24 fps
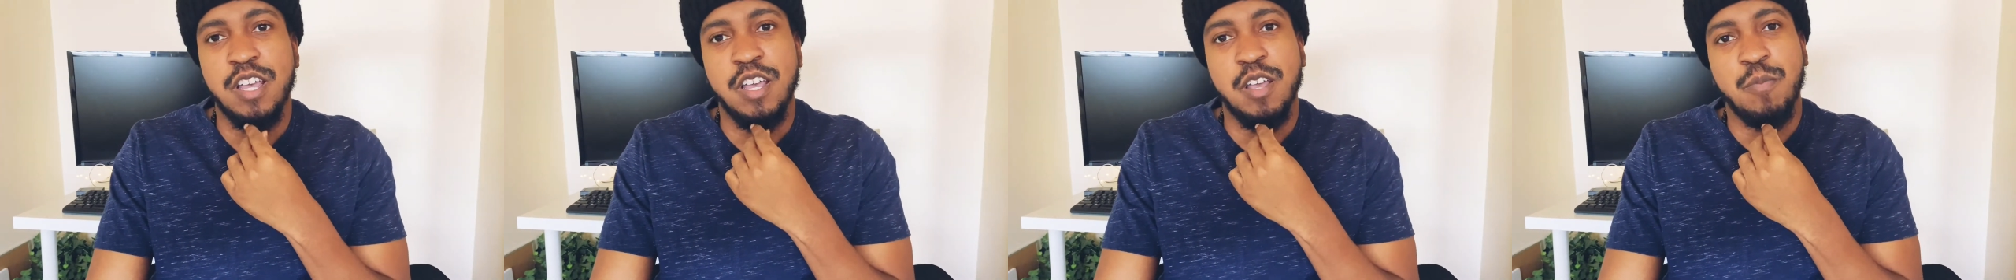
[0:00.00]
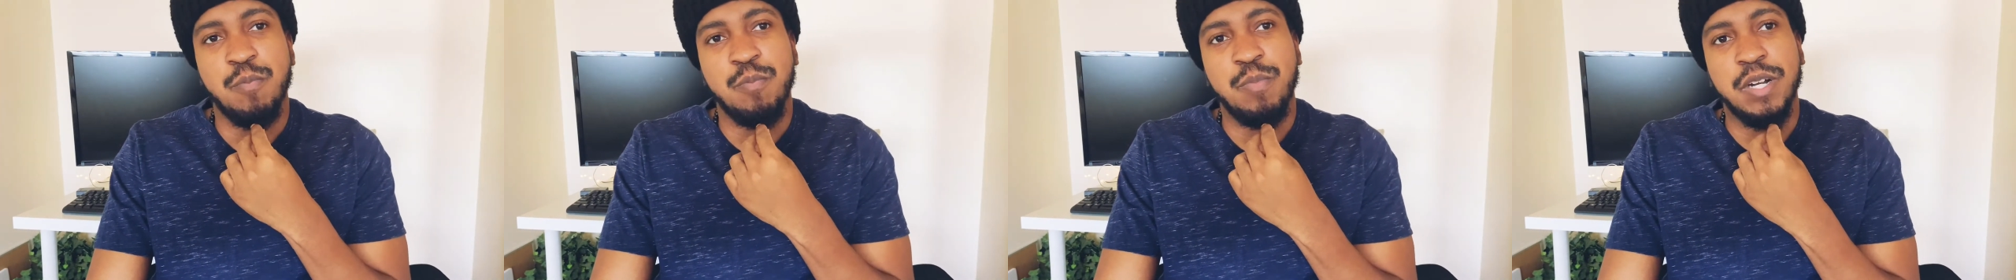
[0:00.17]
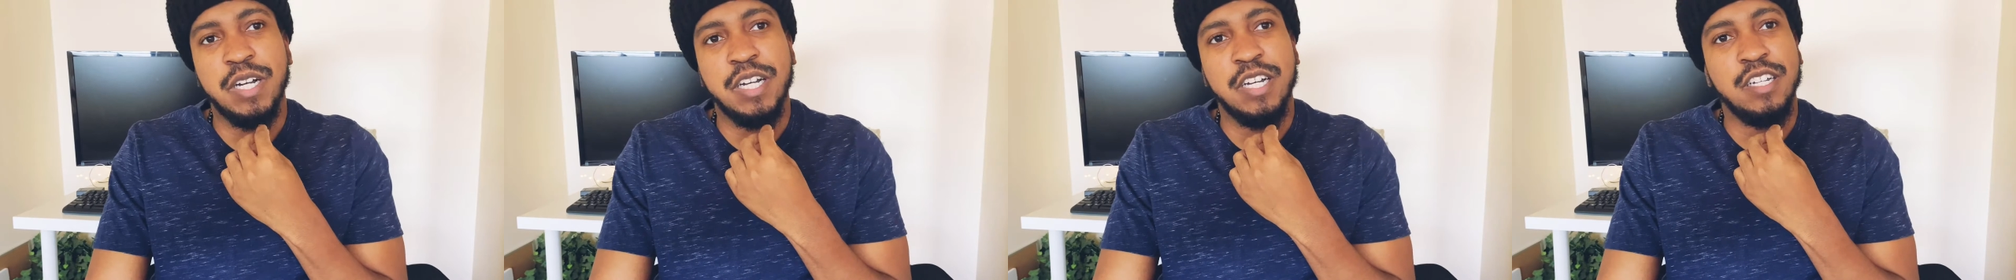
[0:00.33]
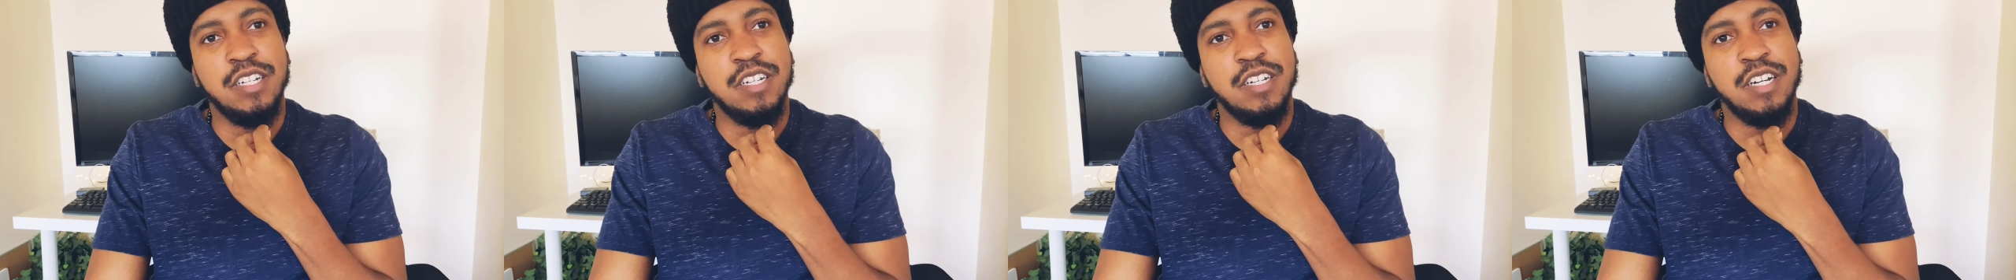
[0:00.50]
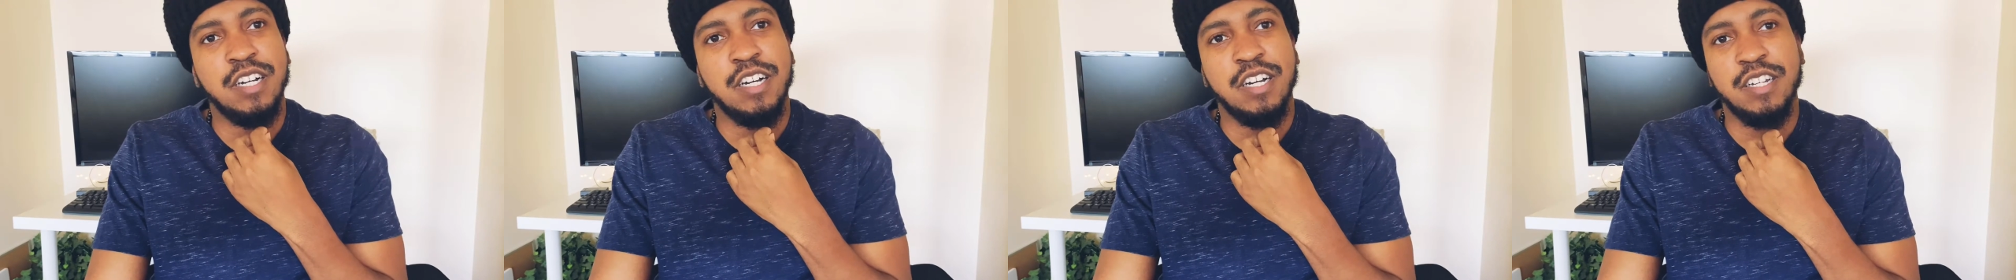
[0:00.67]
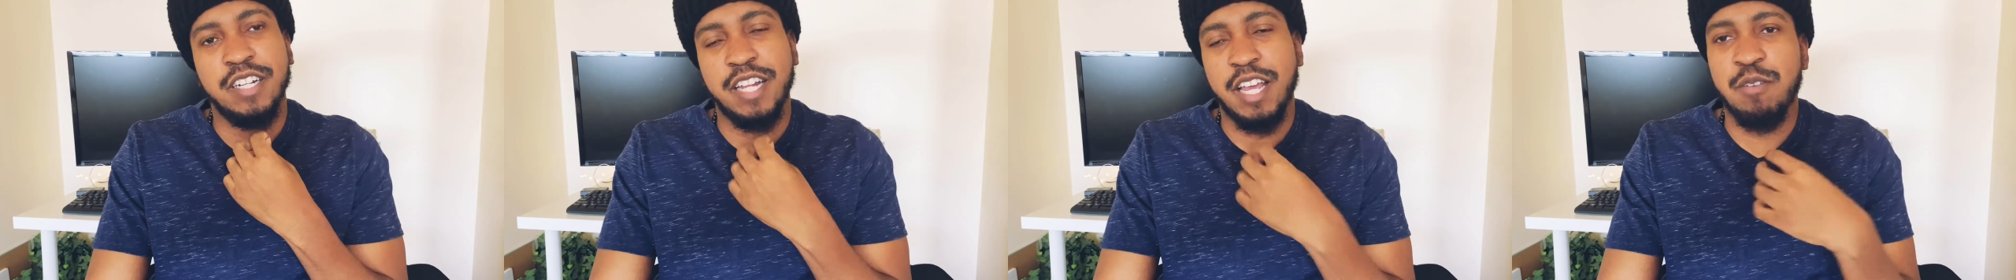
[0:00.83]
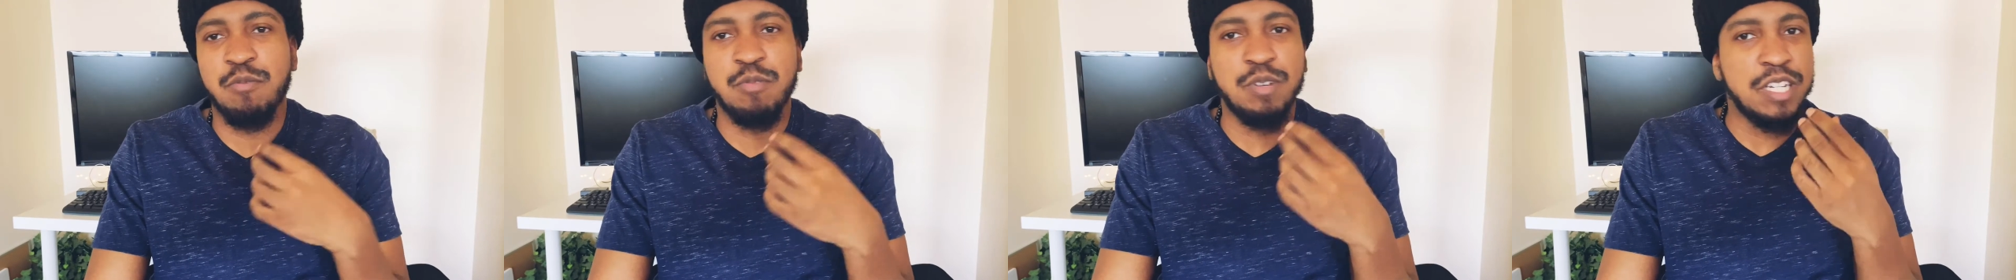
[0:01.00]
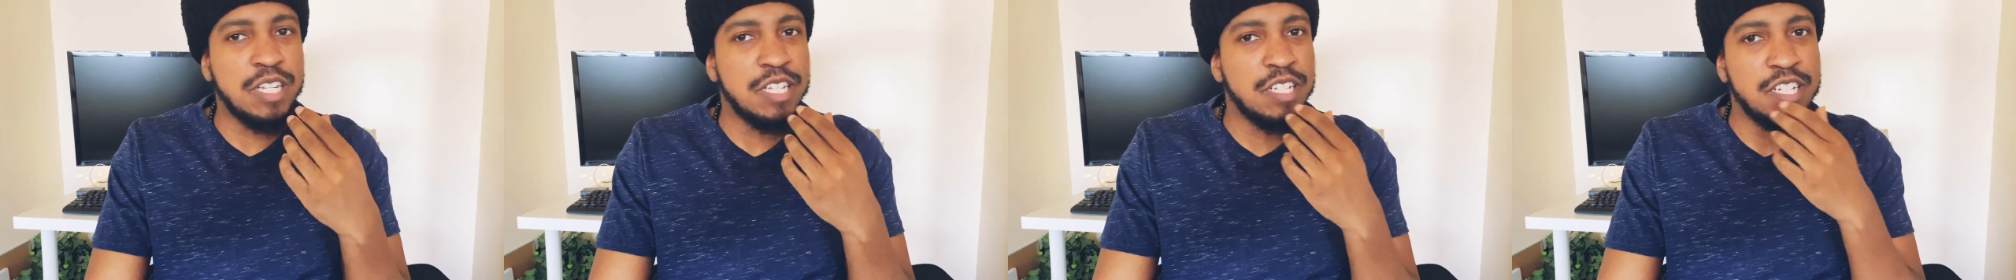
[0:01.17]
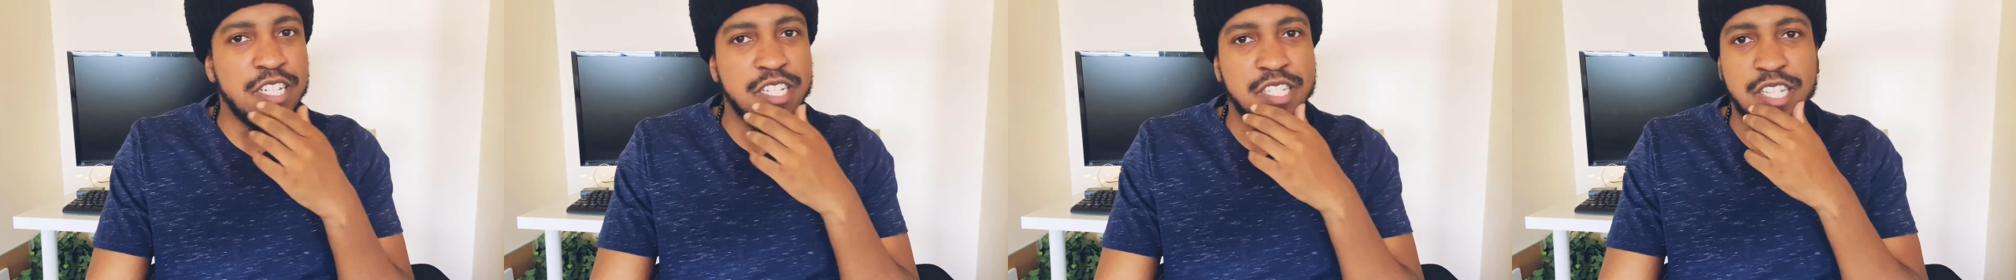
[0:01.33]
But
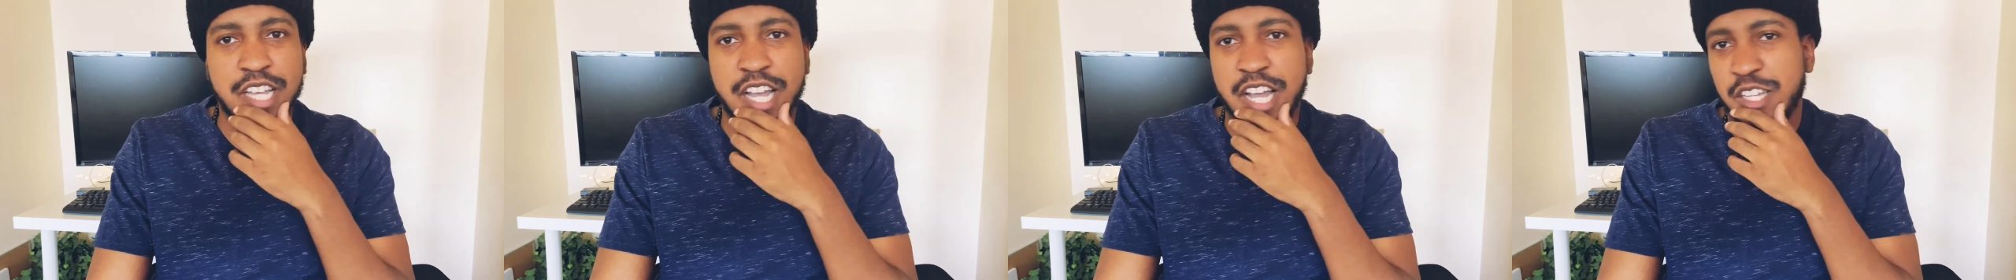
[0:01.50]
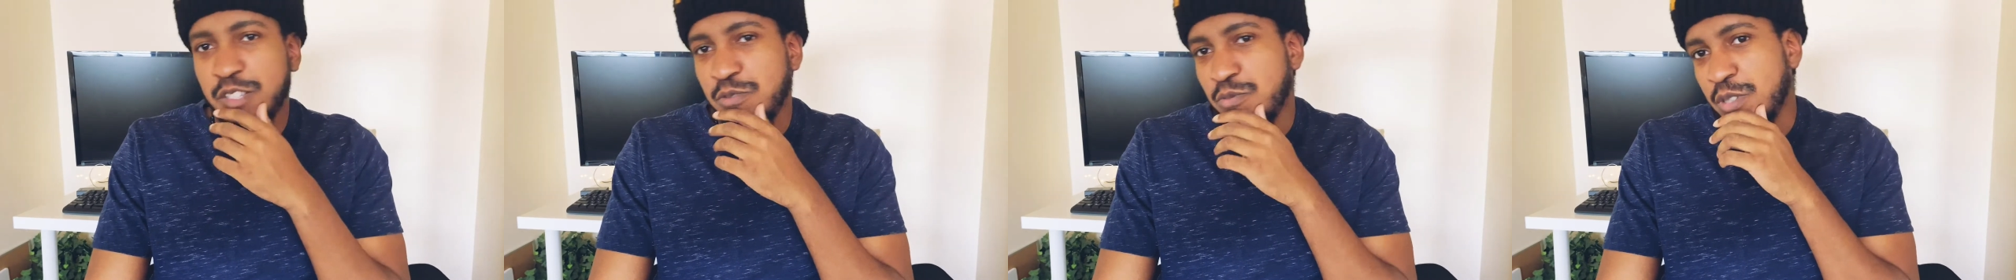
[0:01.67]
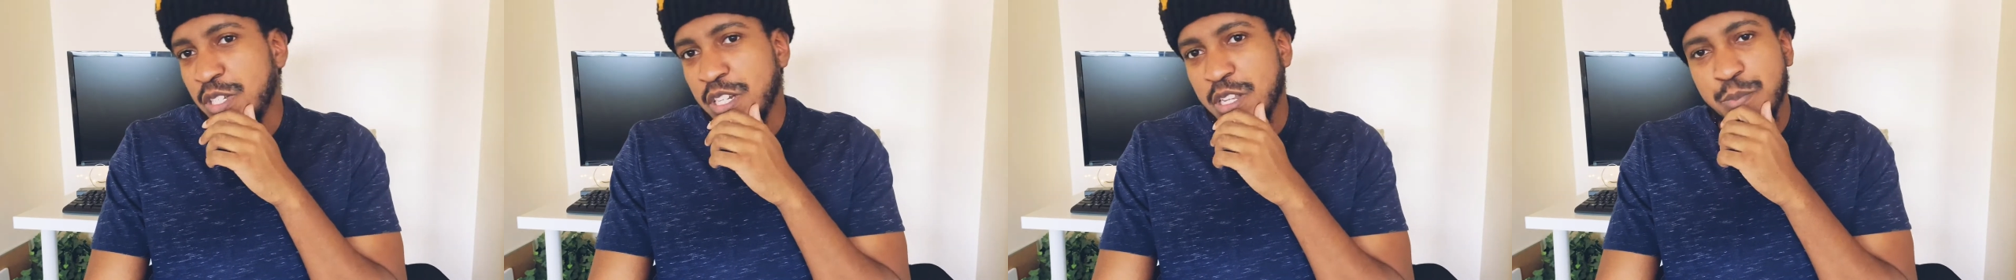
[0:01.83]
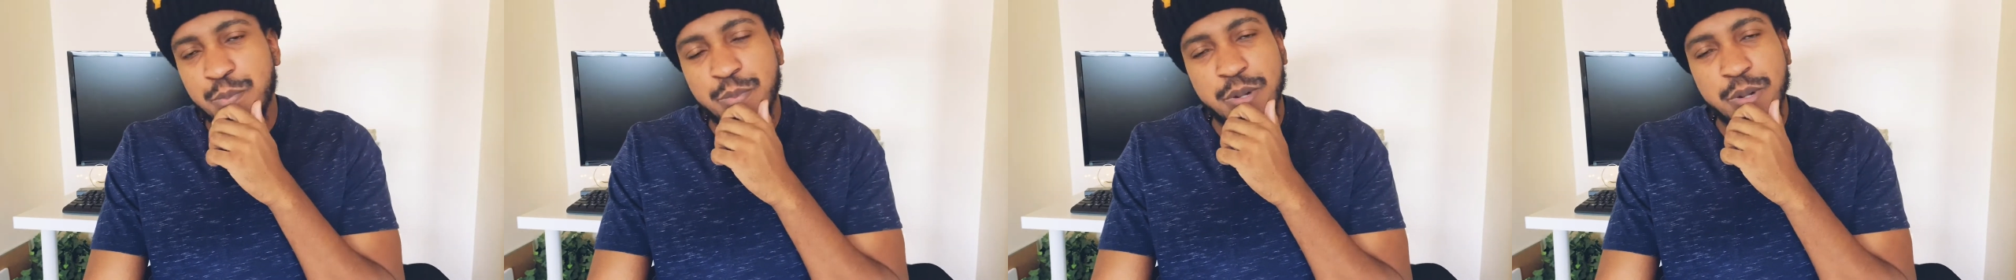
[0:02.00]
these guys really